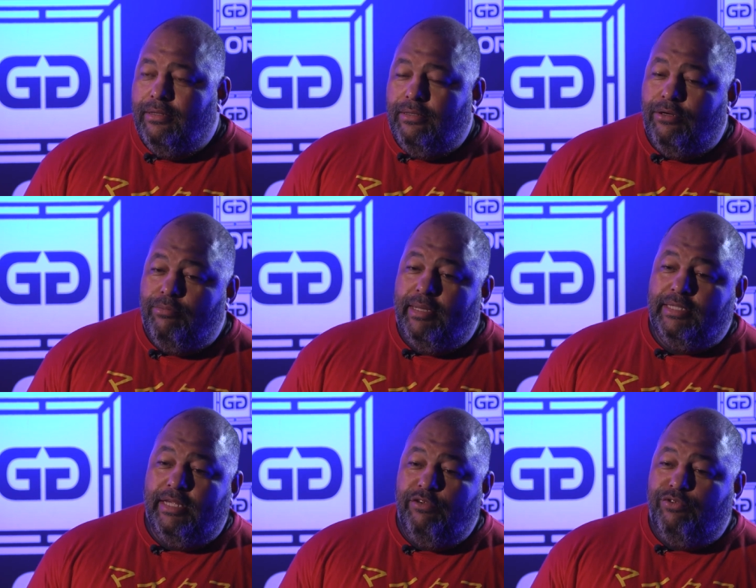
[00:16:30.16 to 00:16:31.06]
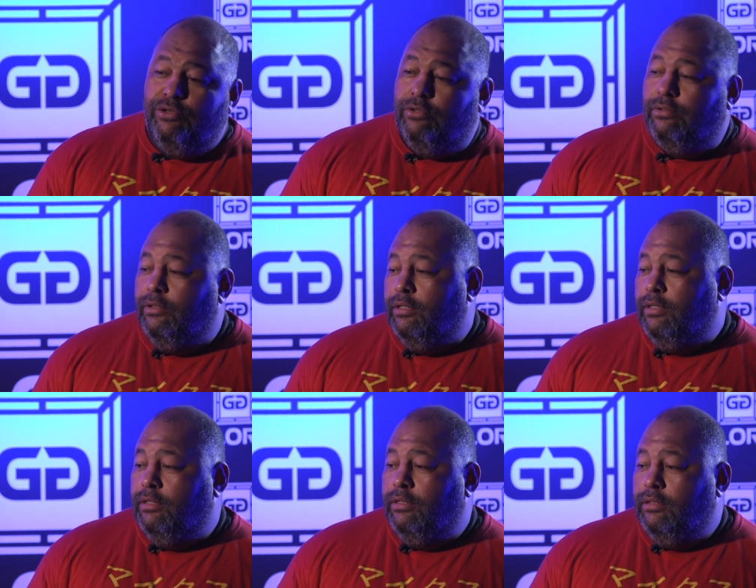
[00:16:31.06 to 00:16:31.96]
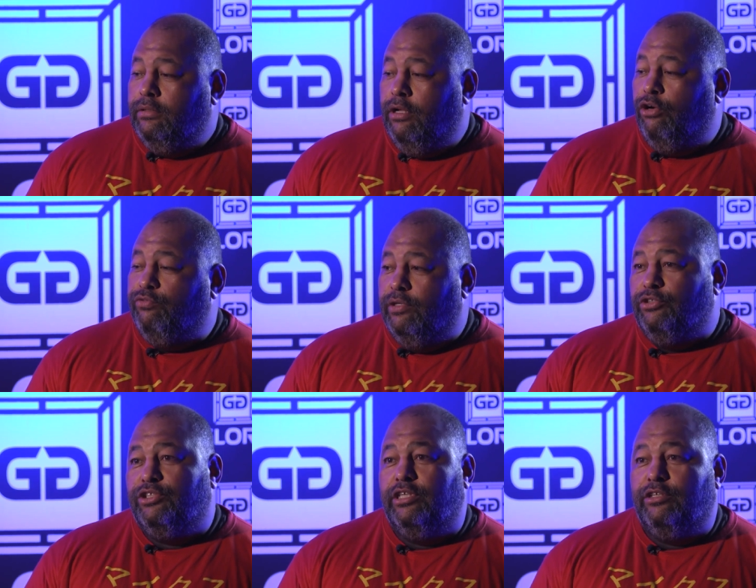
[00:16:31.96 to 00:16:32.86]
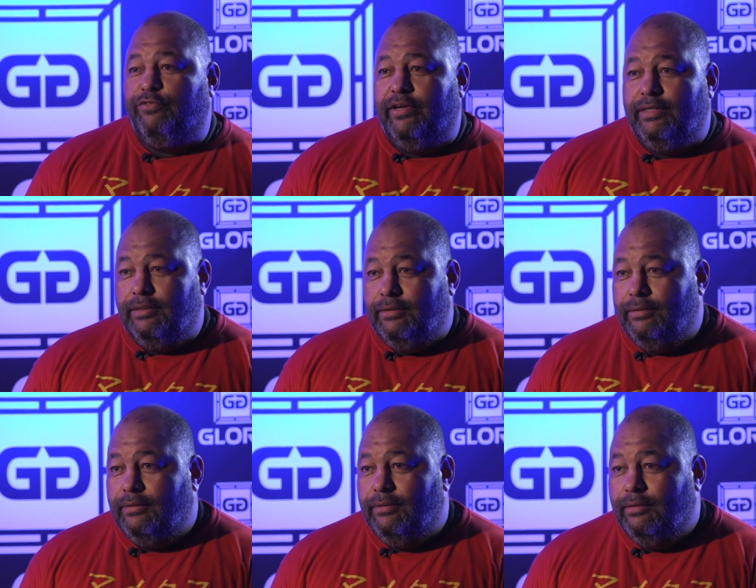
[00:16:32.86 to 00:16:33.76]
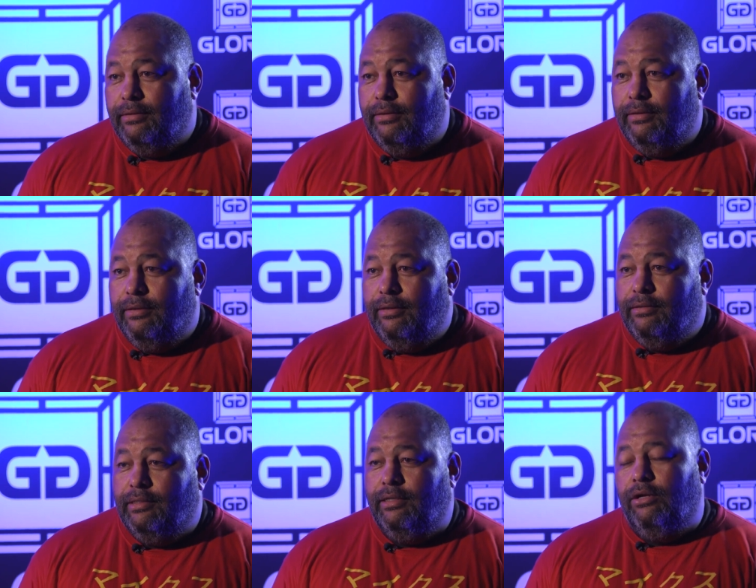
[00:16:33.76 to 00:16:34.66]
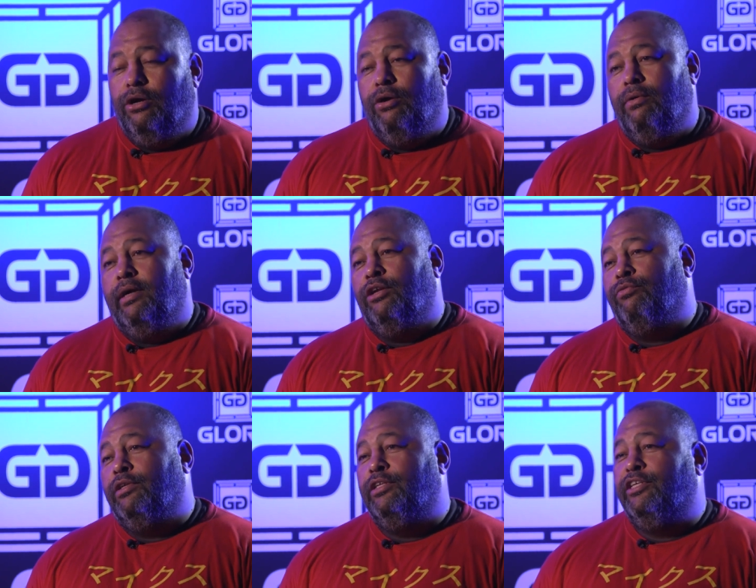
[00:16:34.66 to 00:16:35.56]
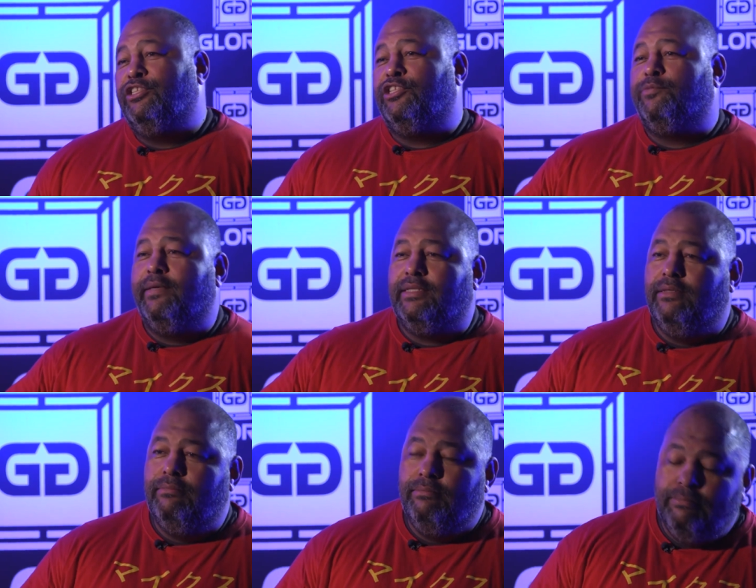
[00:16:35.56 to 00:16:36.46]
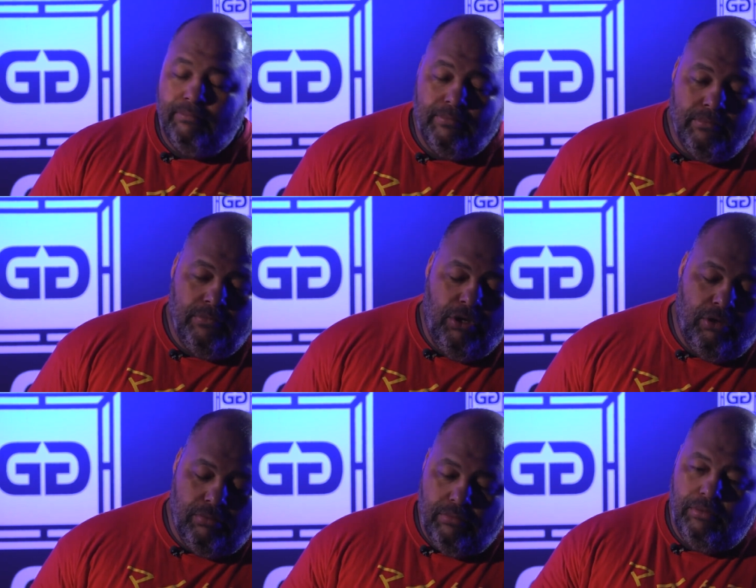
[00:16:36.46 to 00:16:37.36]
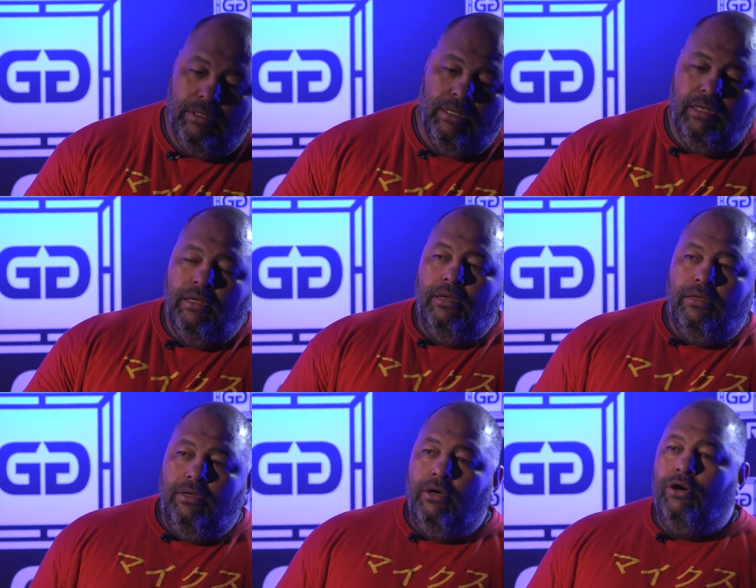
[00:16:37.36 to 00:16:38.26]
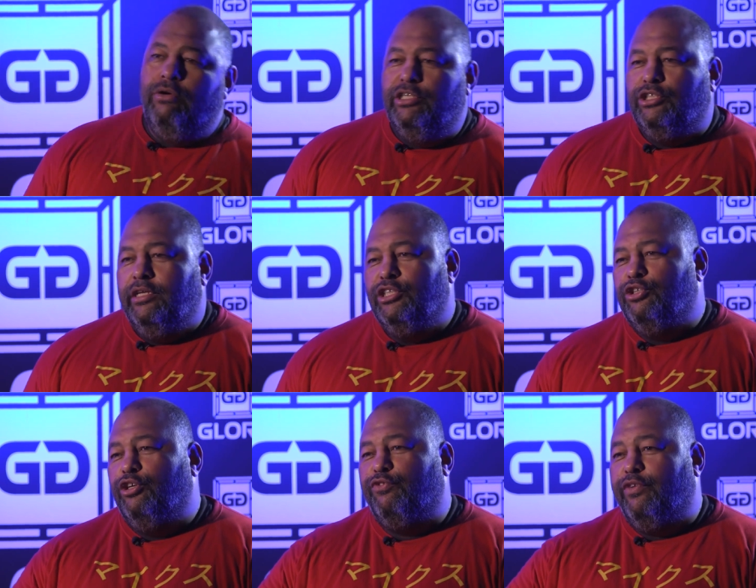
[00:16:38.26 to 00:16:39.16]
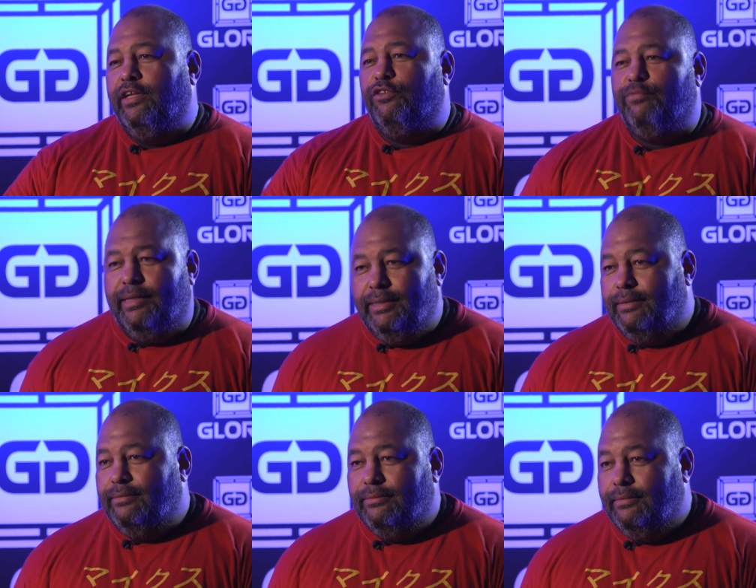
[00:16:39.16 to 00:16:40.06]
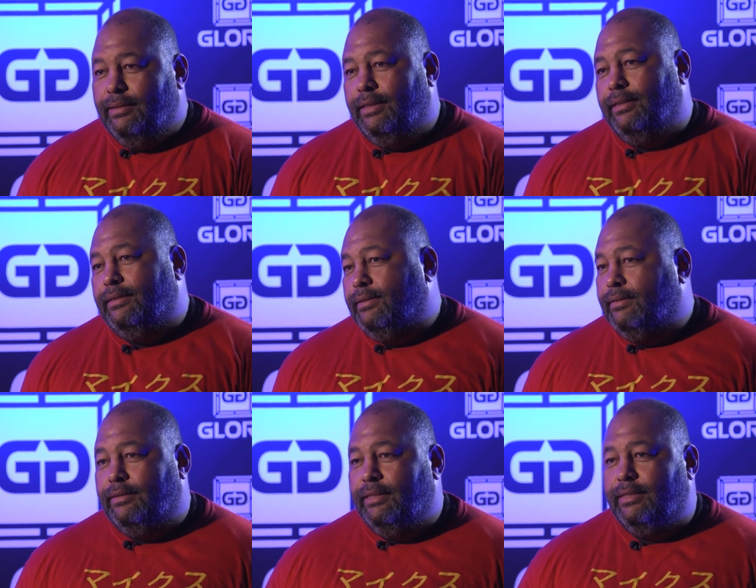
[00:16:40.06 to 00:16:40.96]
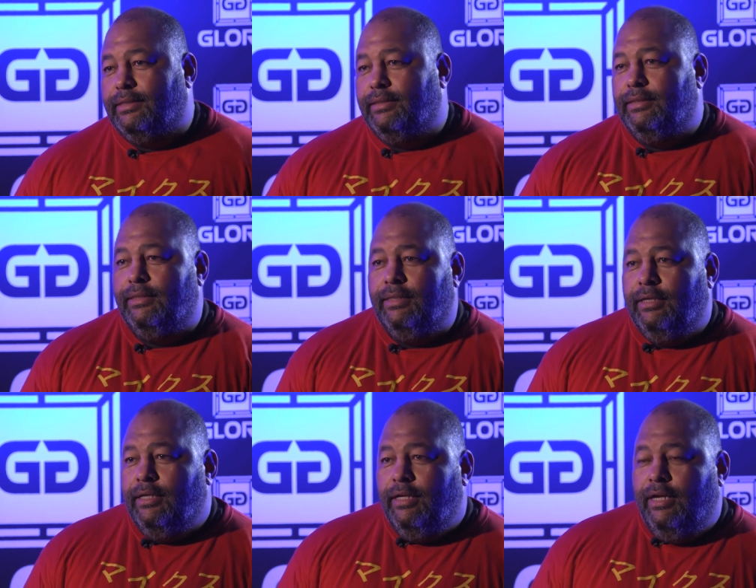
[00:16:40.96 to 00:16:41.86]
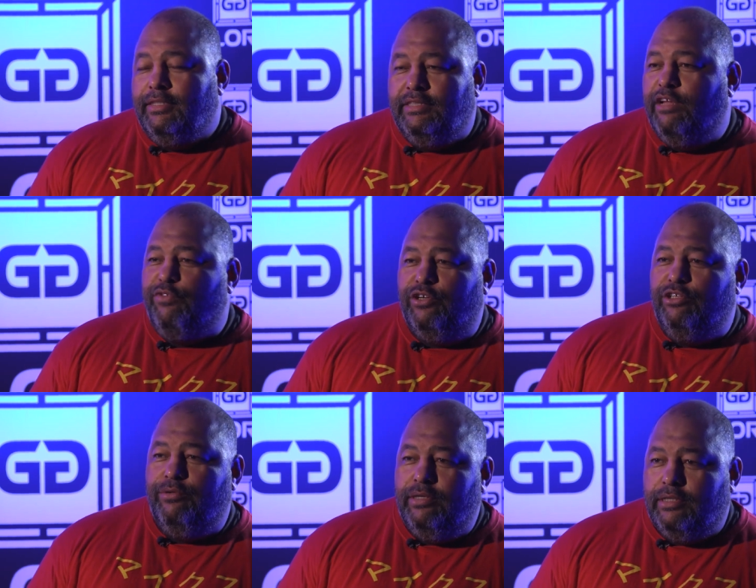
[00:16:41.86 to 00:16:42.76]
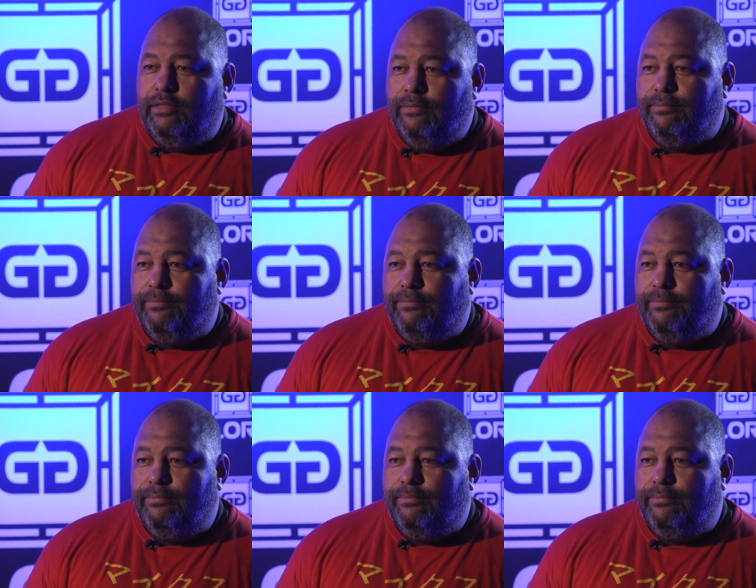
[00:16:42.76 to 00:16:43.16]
You know, but if you don't want to sell the fight, say, no, I don't want to disrespect him. No, no, he's a, he's a good friend of mine. You know, listen, it's never going to work.